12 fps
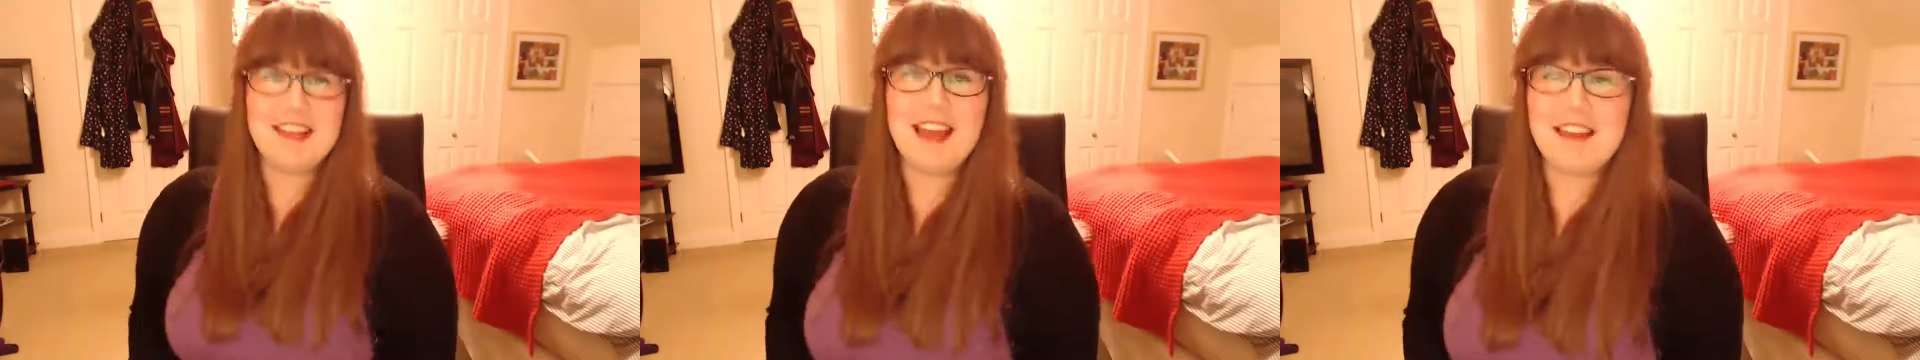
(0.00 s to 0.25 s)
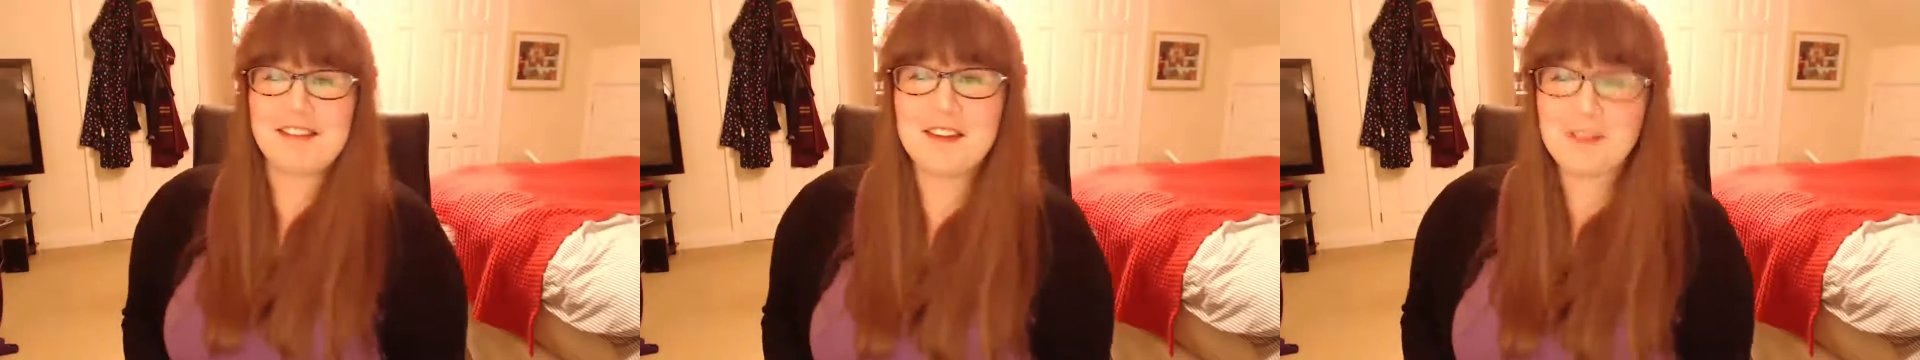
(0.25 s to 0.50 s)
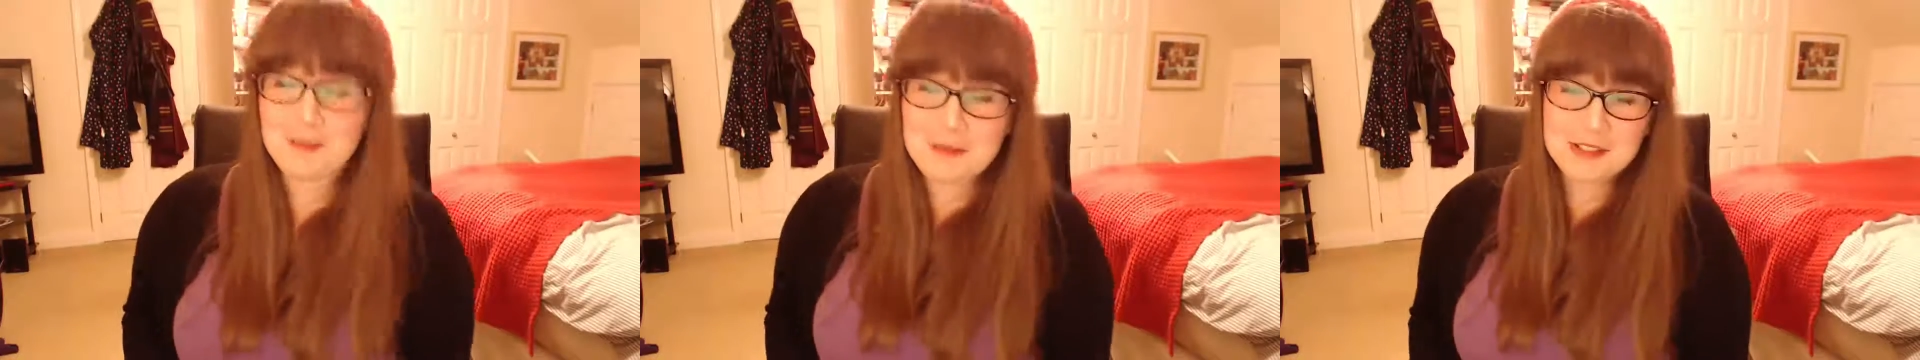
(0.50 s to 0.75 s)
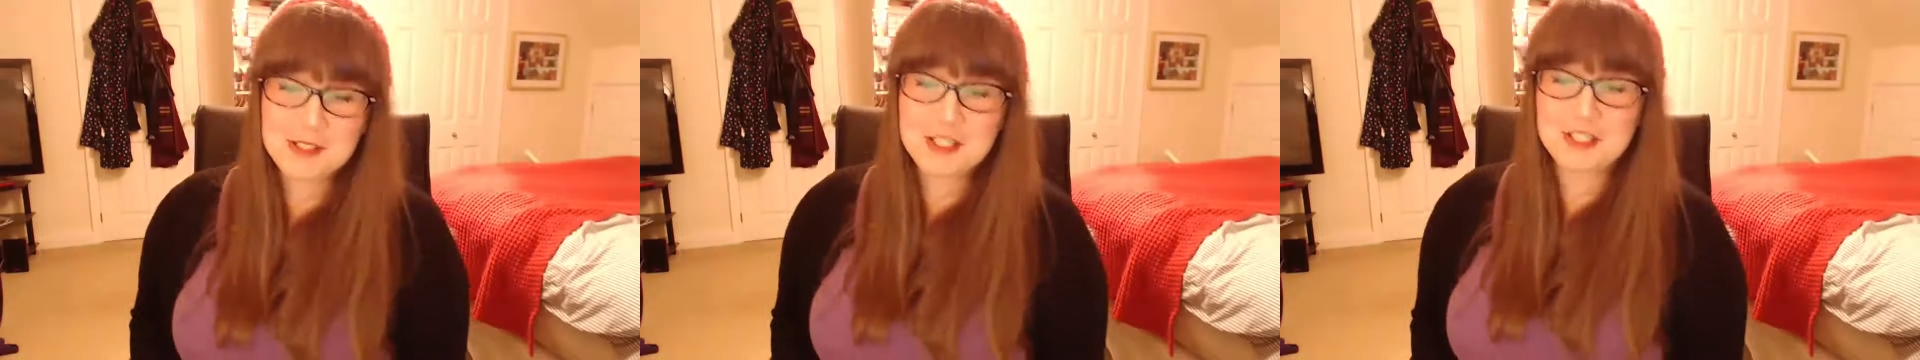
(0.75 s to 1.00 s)
So yeah, so for
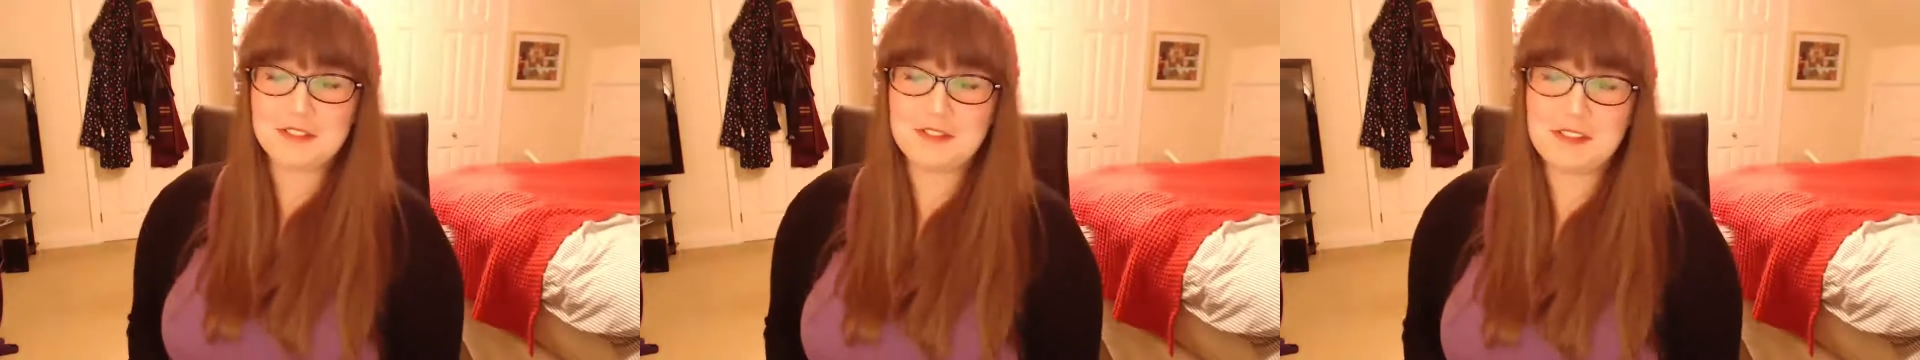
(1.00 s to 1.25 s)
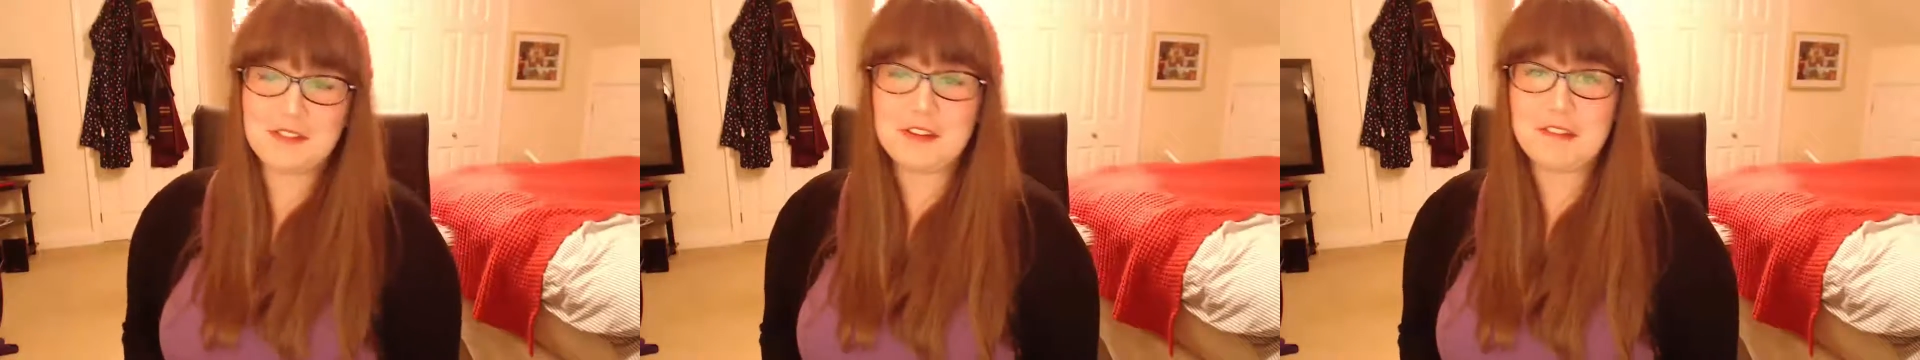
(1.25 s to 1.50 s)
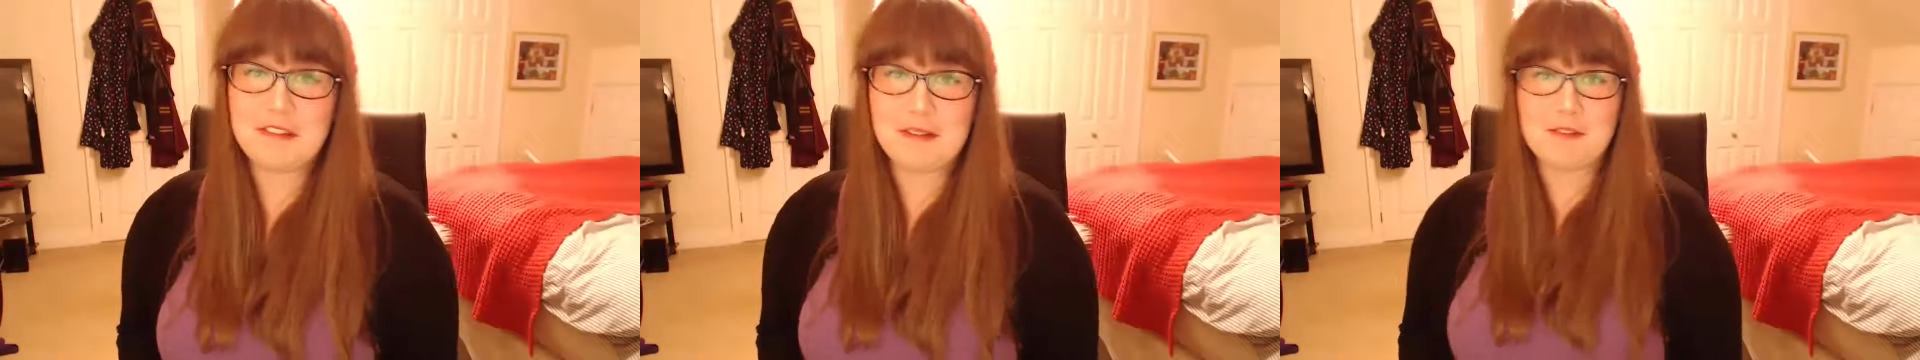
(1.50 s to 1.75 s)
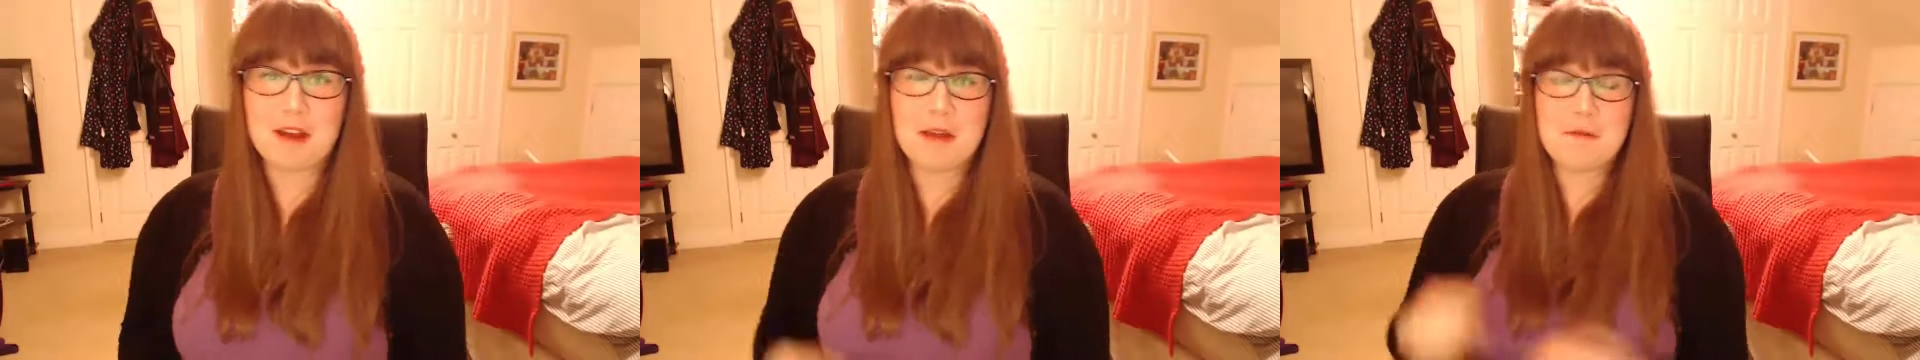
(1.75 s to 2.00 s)
my 250th
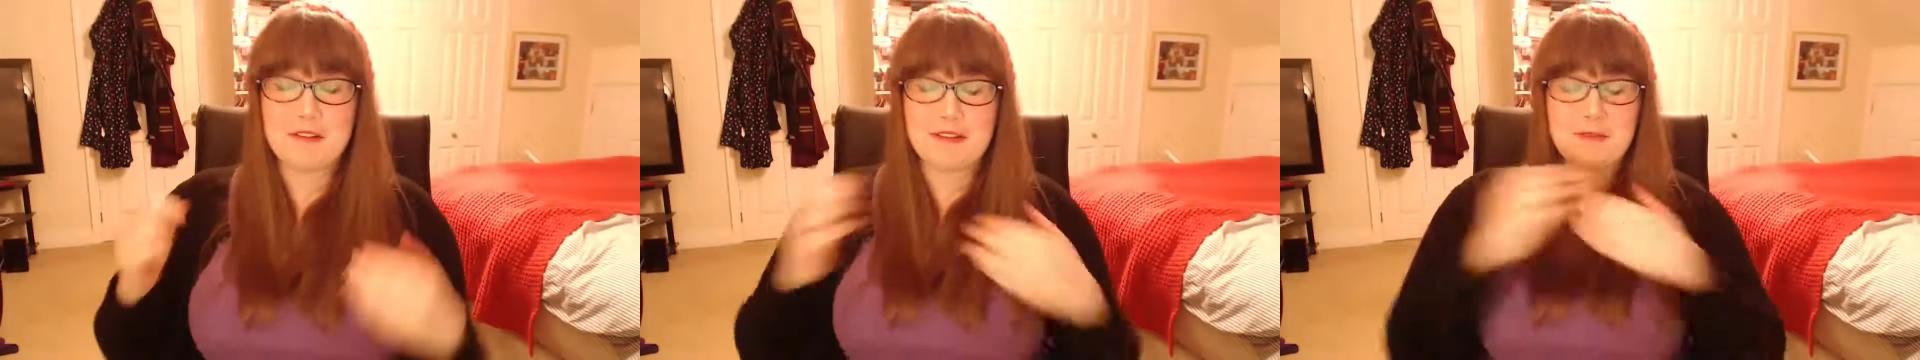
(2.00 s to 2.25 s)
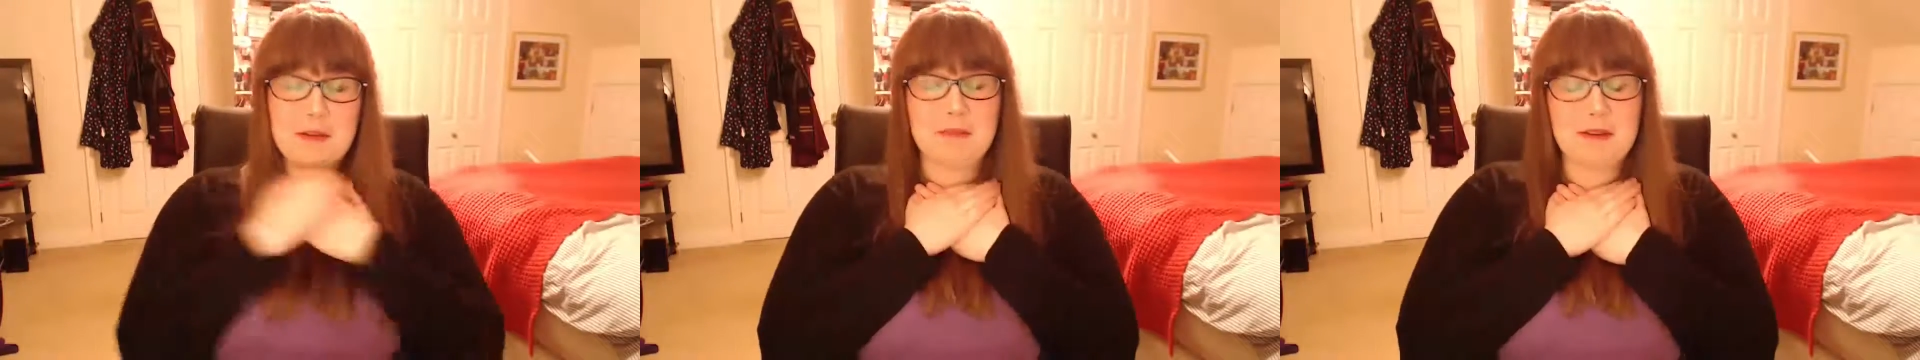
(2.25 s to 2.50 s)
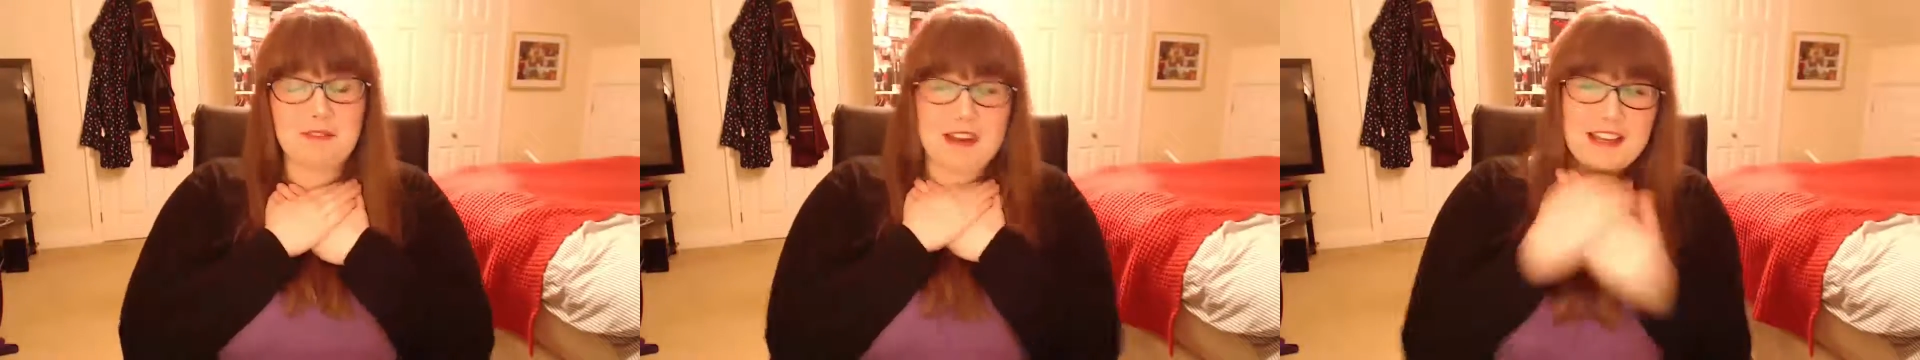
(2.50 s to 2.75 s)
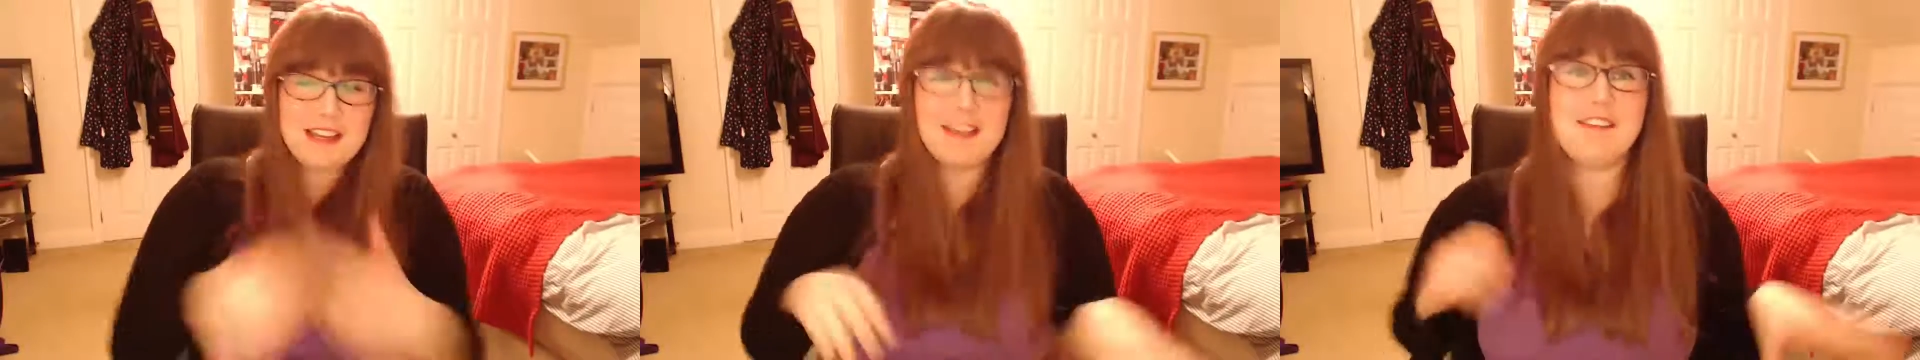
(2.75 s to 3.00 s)
subscribers, a big
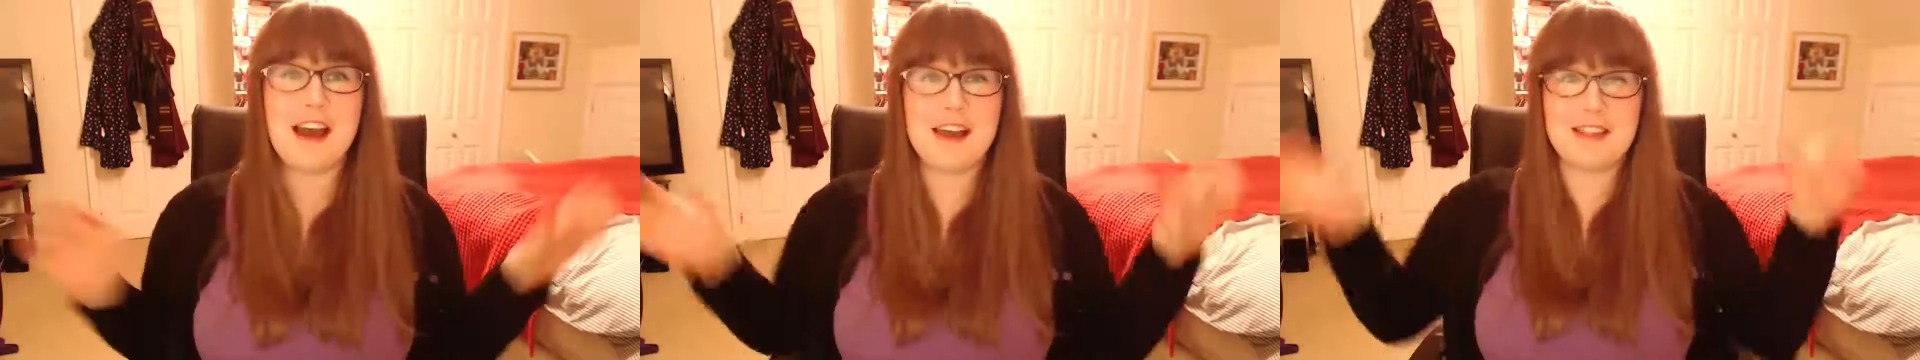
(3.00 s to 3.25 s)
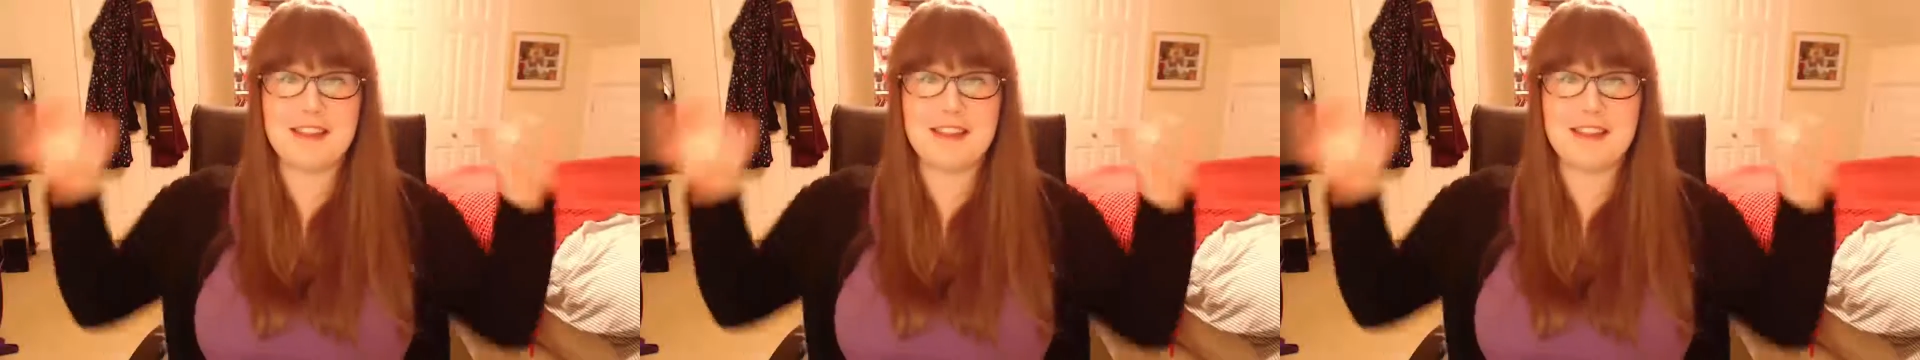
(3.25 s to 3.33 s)
thank you.